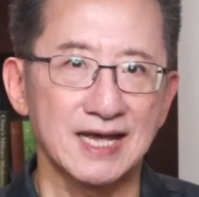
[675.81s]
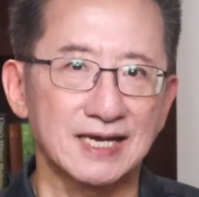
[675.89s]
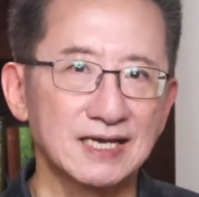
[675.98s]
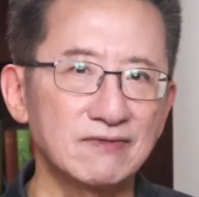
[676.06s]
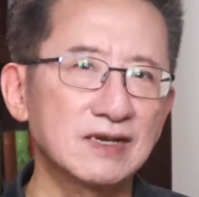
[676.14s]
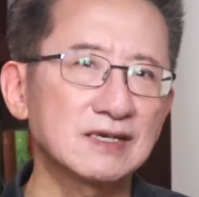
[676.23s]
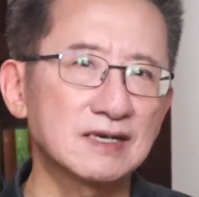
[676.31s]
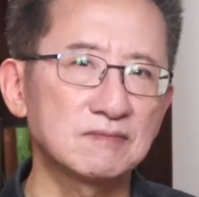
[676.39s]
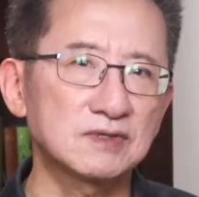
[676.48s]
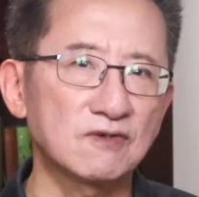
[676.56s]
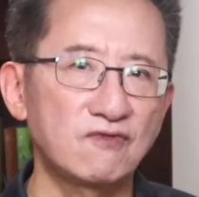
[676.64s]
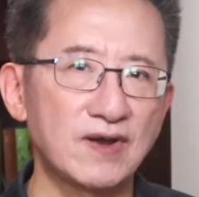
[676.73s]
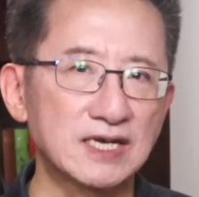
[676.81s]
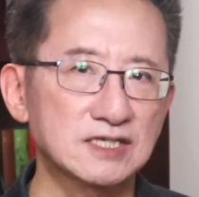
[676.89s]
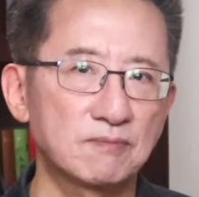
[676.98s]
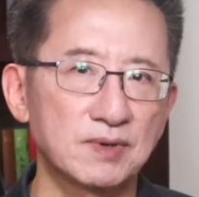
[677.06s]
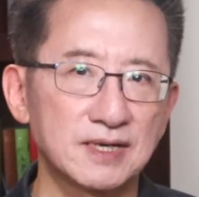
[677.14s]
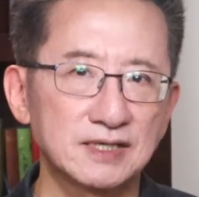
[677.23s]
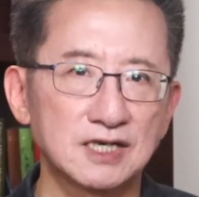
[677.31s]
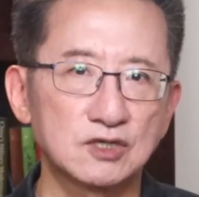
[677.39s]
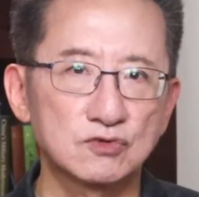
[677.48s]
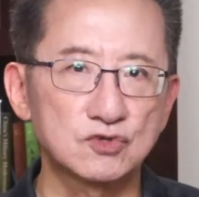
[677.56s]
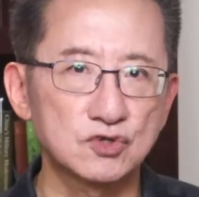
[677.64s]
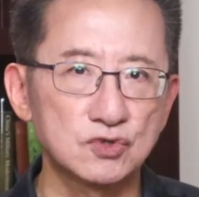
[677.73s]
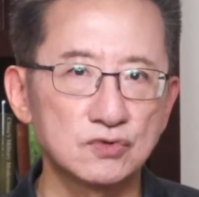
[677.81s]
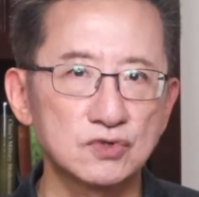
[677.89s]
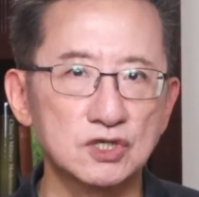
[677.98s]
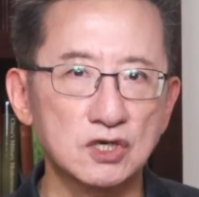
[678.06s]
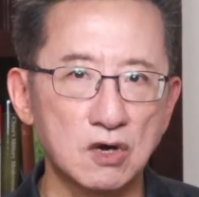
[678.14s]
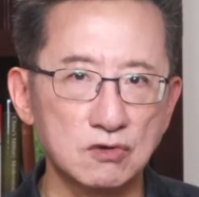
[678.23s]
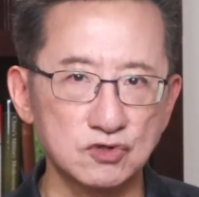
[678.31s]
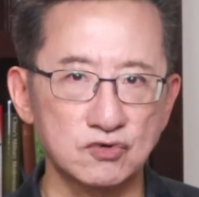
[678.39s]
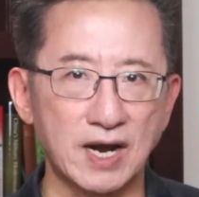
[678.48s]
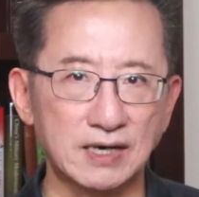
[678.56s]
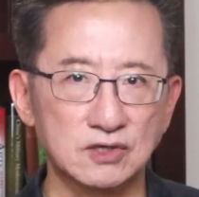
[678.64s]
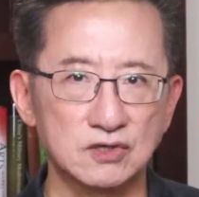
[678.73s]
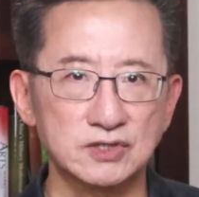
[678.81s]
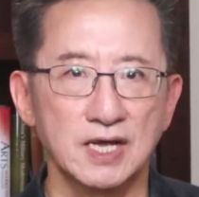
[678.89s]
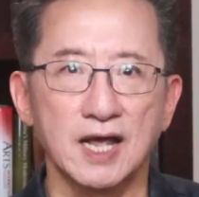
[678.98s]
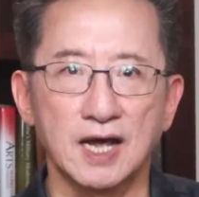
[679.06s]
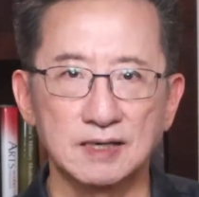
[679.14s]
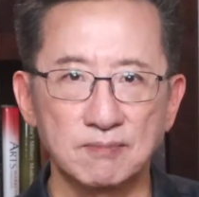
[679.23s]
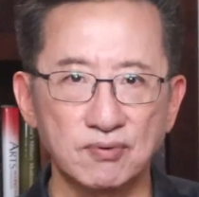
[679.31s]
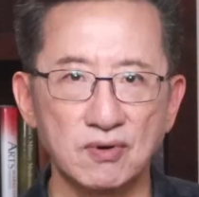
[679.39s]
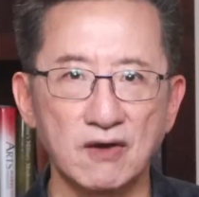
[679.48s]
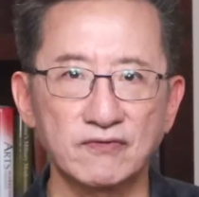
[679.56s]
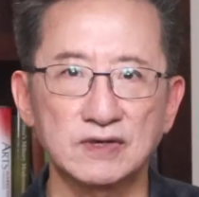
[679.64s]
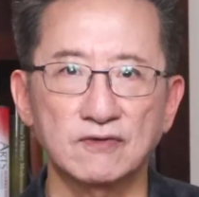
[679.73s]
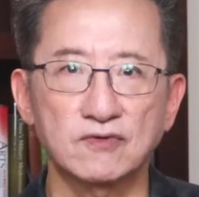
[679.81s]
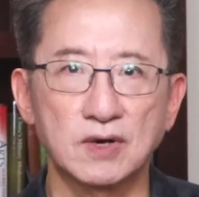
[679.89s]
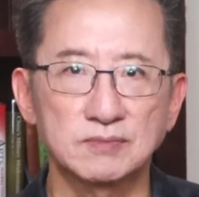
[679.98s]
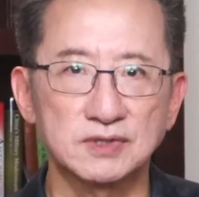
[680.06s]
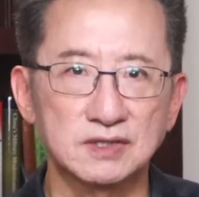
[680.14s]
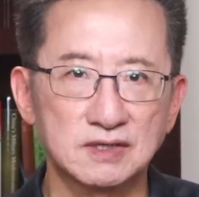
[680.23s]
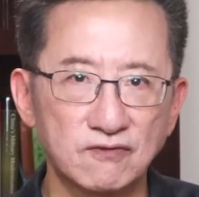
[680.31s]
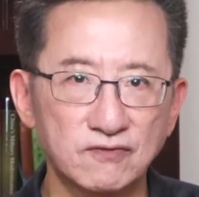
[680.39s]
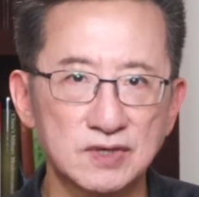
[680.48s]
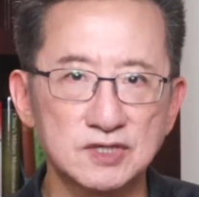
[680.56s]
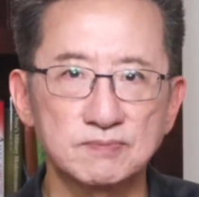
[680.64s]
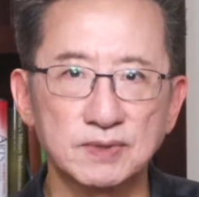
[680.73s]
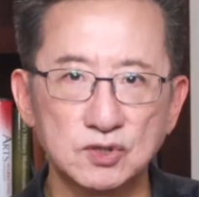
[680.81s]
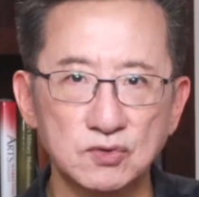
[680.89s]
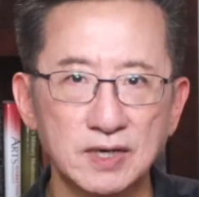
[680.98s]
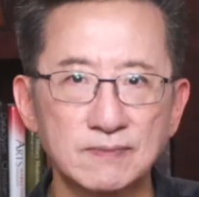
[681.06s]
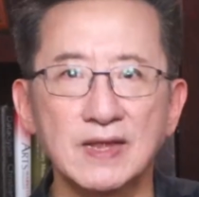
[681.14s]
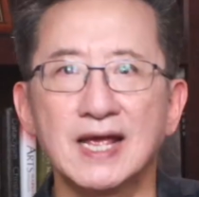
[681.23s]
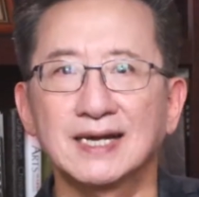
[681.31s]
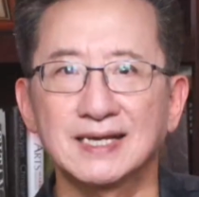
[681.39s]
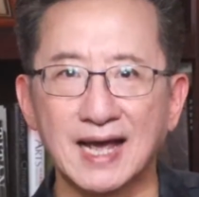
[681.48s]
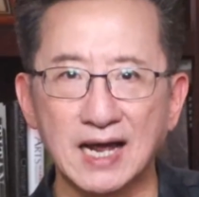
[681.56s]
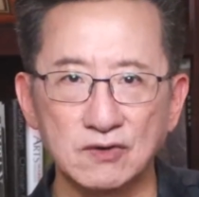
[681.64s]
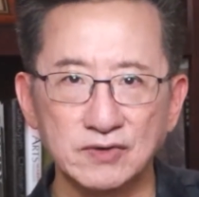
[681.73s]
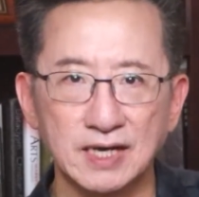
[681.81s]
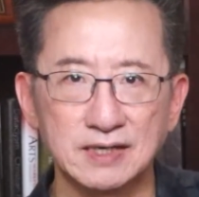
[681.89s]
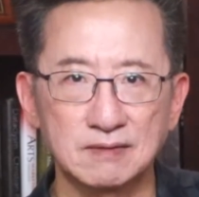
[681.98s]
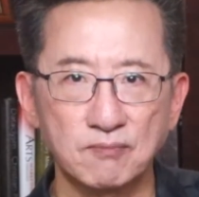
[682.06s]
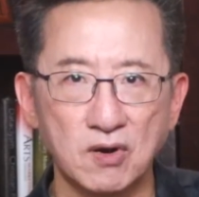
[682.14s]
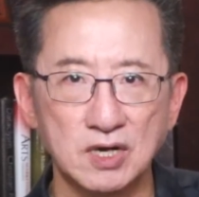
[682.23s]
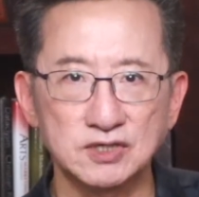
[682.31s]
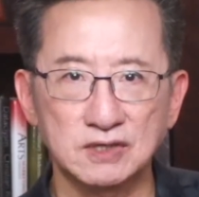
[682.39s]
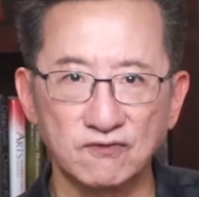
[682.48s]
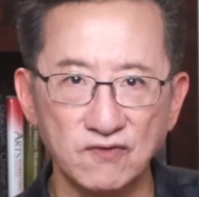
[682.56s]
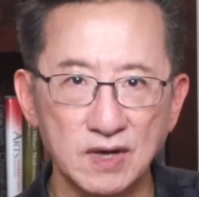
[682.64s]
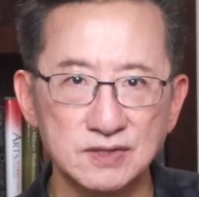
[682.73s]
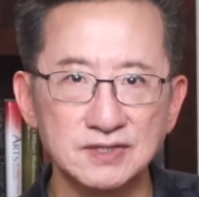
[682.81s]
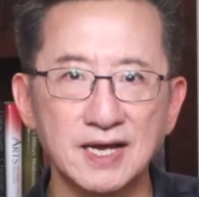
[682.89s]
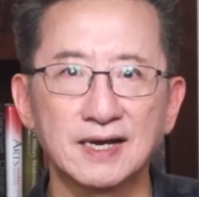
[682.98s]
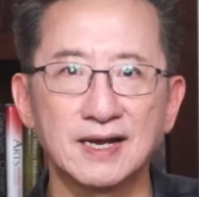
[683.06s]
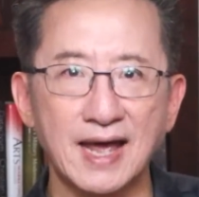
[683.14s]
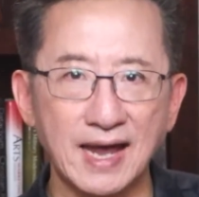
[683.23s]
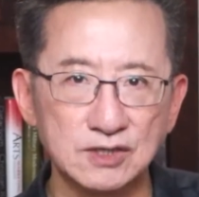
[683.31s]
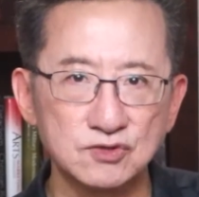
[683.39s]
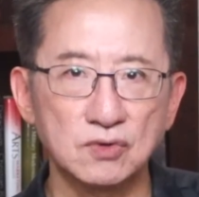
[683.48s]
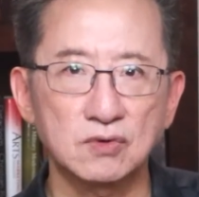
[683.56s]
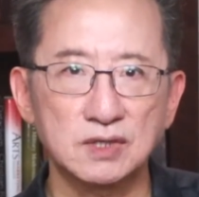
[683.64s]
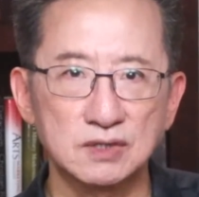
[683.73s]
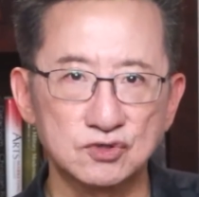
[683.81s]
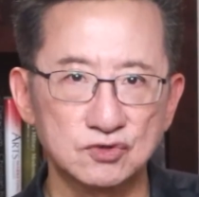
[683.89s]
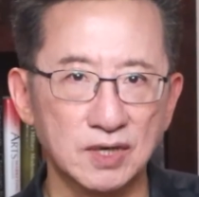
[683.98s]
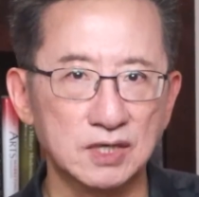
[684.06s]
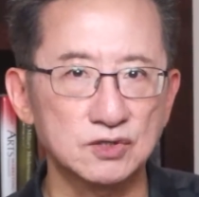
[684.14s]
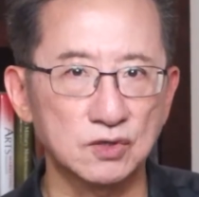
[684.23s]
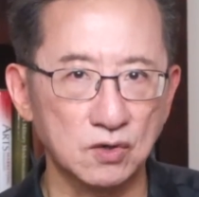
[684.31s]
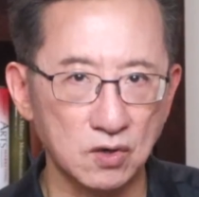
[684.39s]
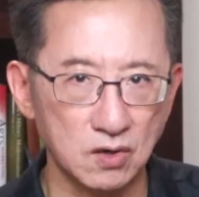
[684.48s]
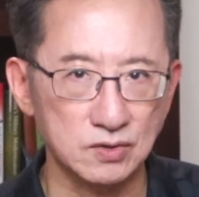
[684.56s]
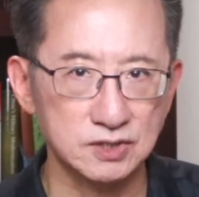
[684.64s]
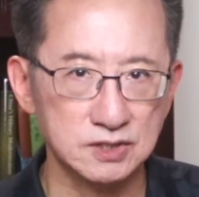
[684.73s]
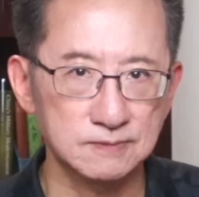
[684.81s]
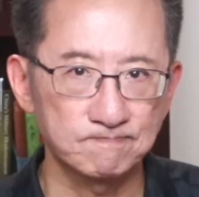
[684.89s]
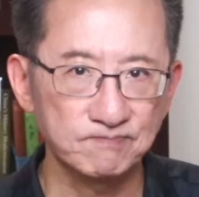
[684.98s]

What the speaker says: giving them the flexibility to choose contractors and profit from the difference between the allocated project funds and actual construction costs.